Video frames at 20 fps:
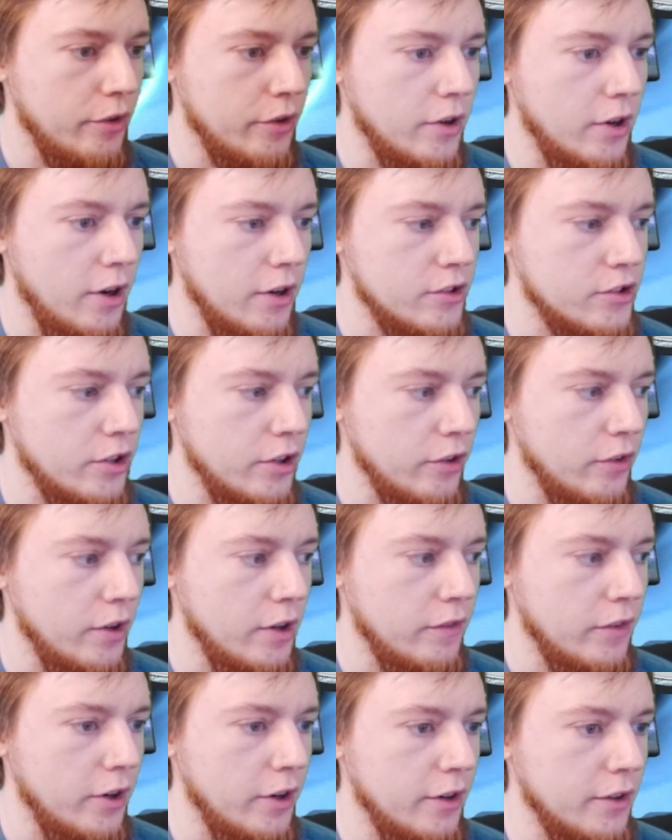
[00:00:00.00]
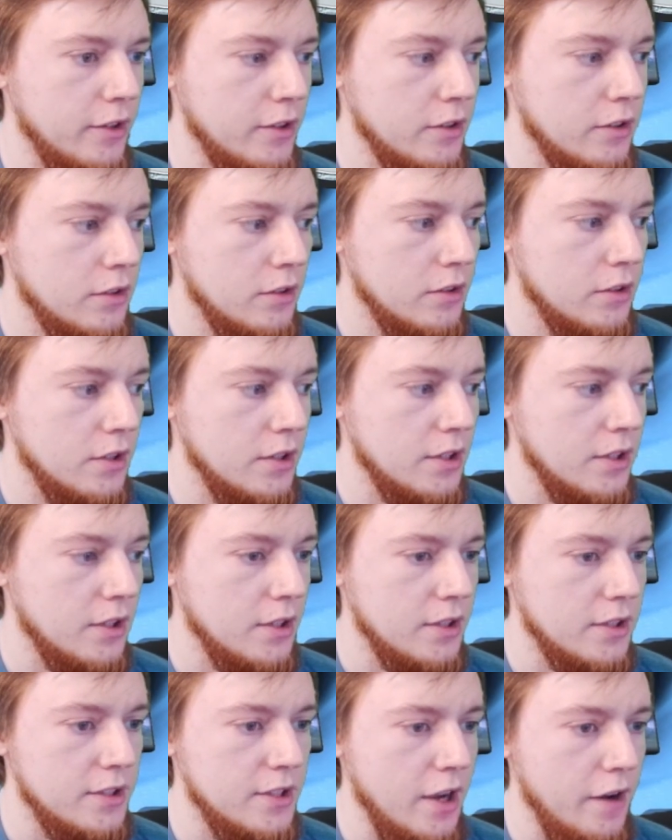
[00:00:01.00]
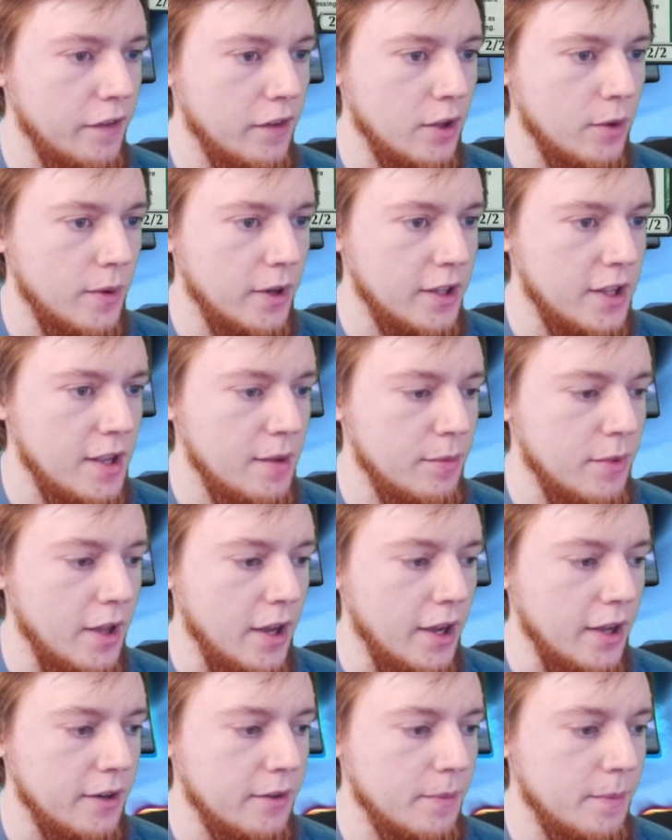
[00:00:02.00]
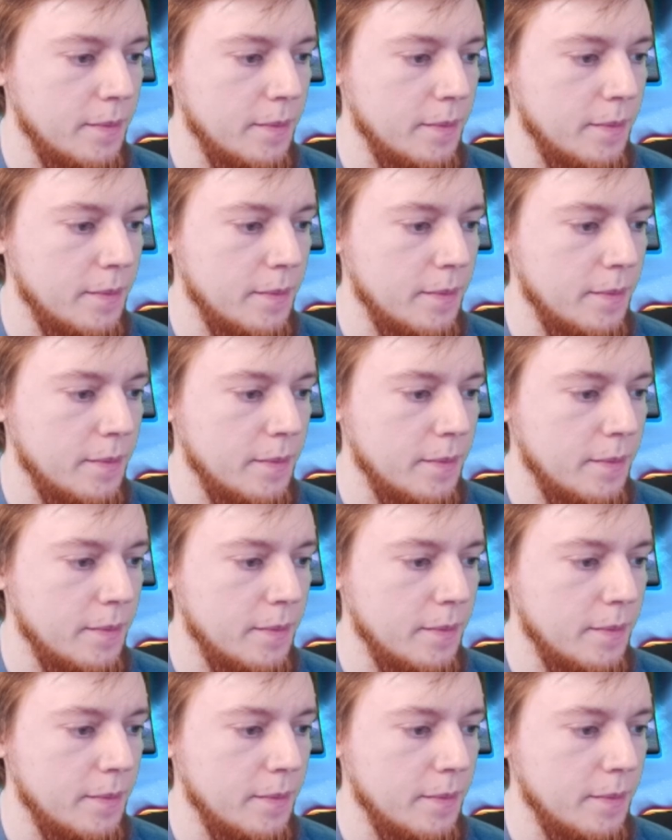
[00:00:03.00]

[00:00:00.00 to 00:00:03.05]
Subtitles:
cards in our graveyard. Definitely want to keep that.